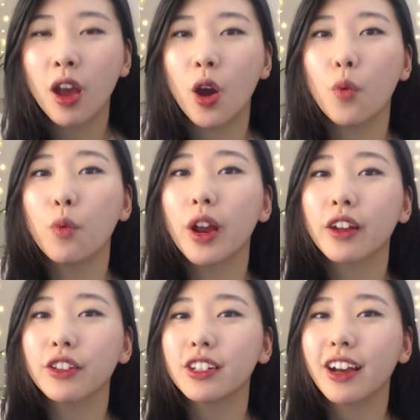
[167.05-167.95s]
where
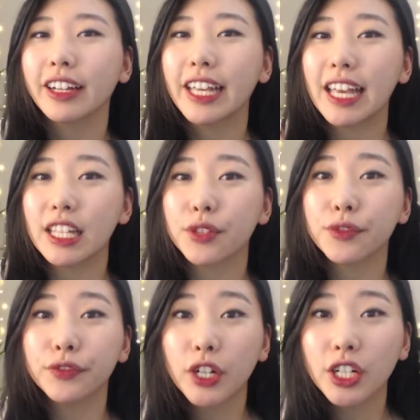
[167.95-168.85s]
the tongue is
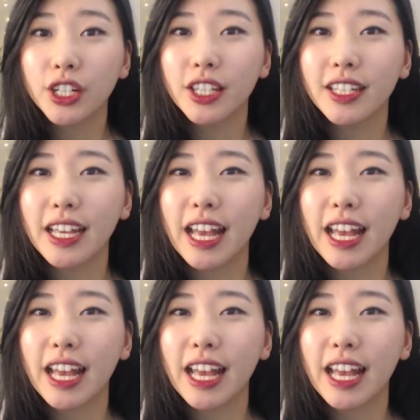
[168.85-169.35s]
first,